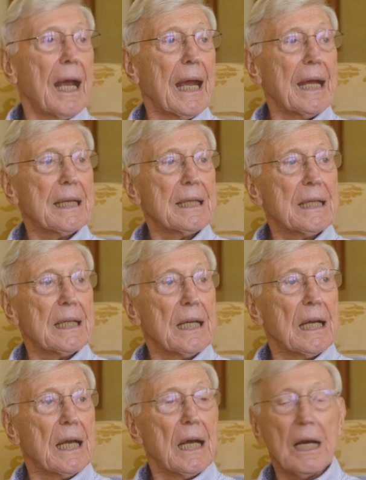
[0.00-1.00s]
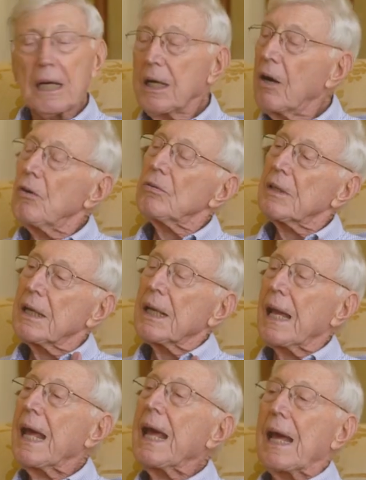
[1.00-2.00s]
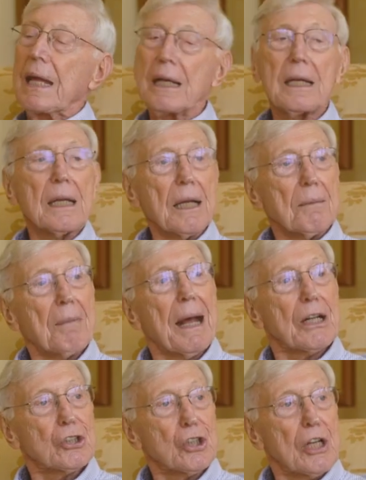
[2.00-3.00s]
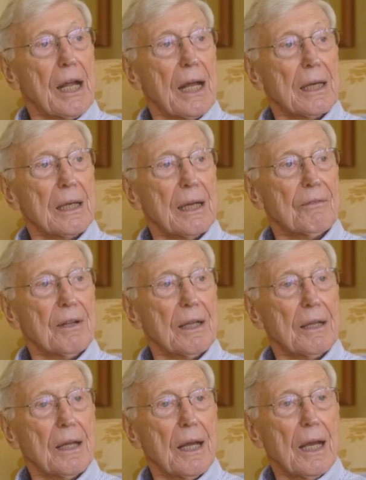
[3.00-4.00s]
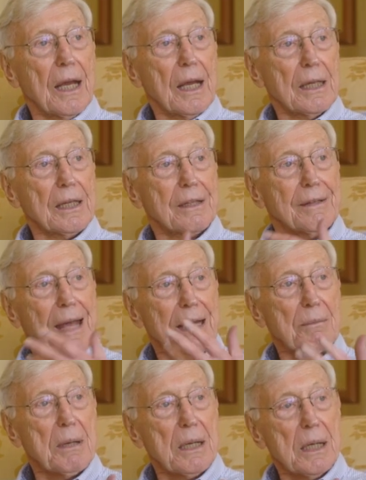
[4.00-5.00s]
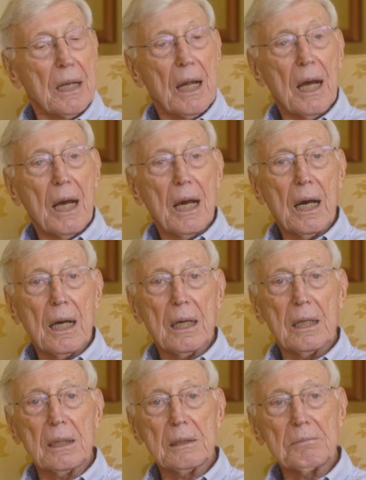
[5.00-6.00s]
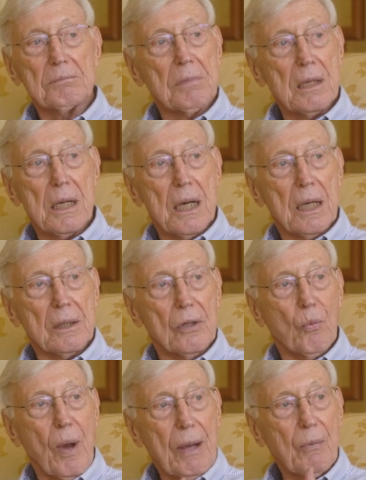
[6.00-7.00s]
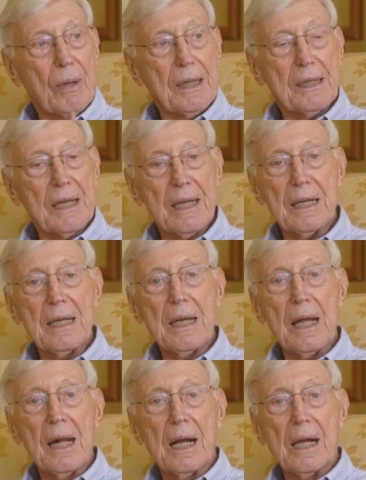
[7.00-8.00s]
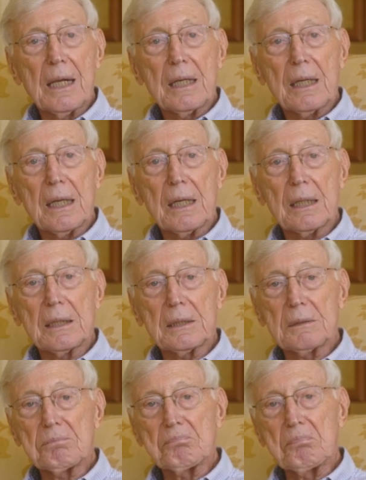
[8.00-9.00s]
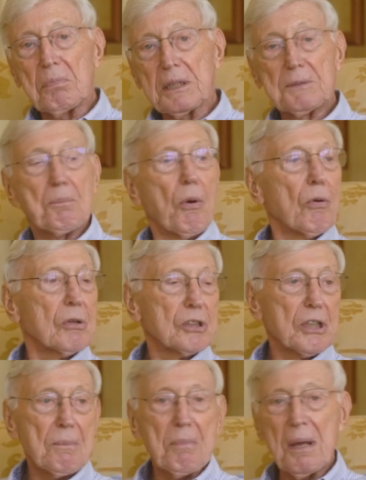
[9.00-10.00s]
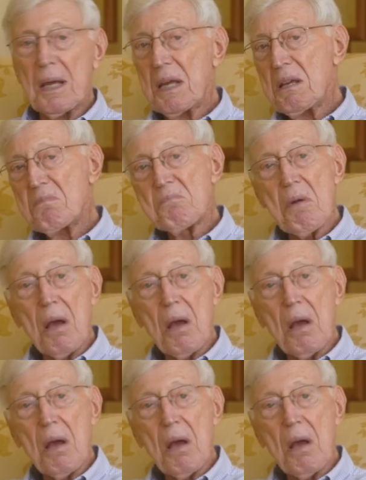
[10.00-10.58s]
And a golden land, imagine that, living in a tenement the way we did, as poor as could be.